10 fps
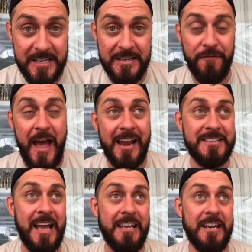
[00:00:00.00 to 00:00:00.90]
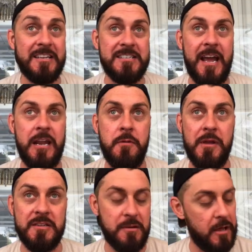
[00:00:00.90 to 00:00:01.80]
In fact, I get excited
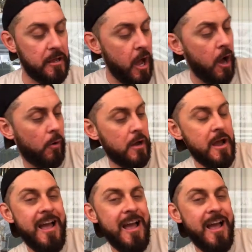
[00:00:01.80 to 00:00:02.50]
because I'm like, oh,